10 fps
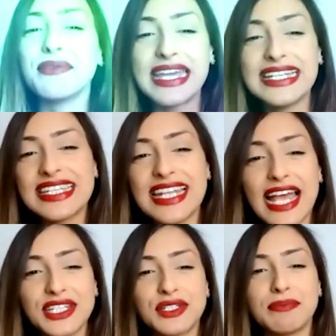the
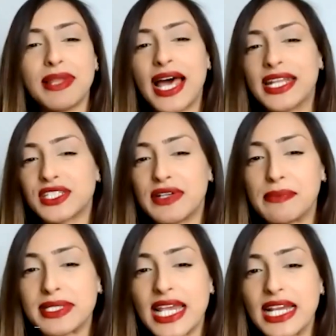International Planetary
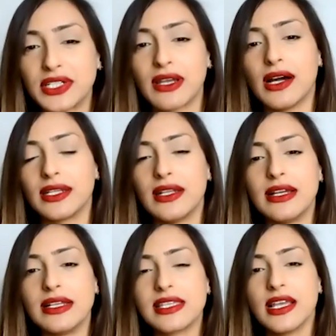Protection
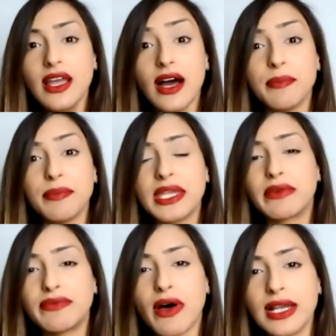Guidelines are being
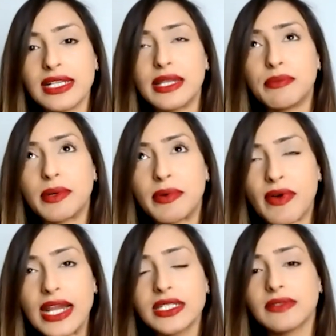revised in
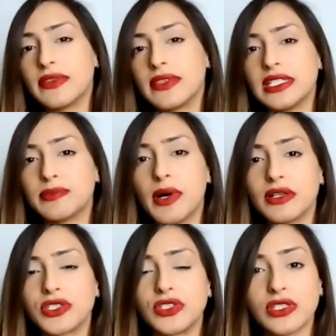preparation for these
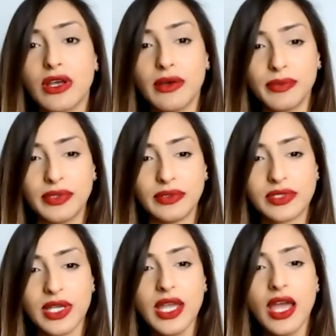Martian
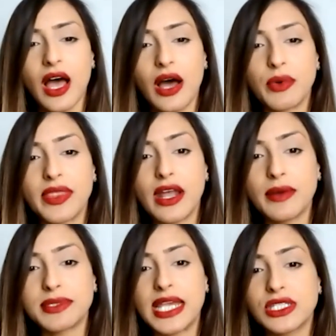samples, with an
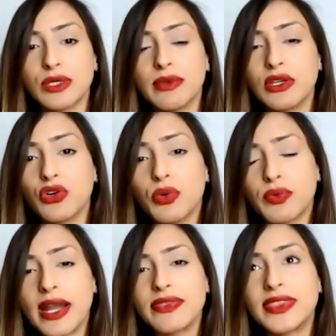update to
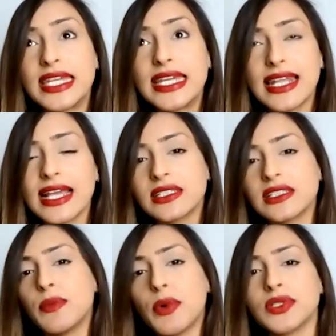incorporate the
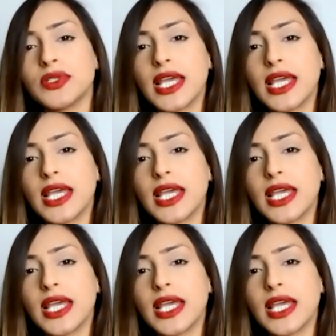latest modern